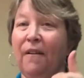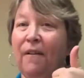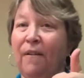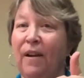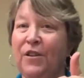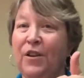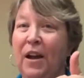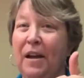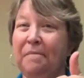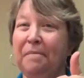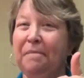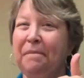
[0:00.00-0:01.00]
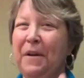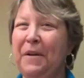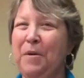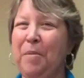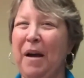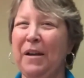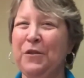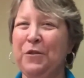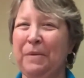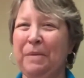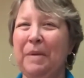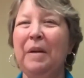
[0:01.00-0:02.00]
Great job on your posture
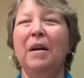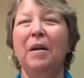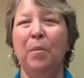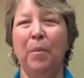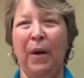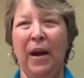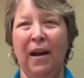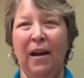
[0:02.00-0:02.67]
break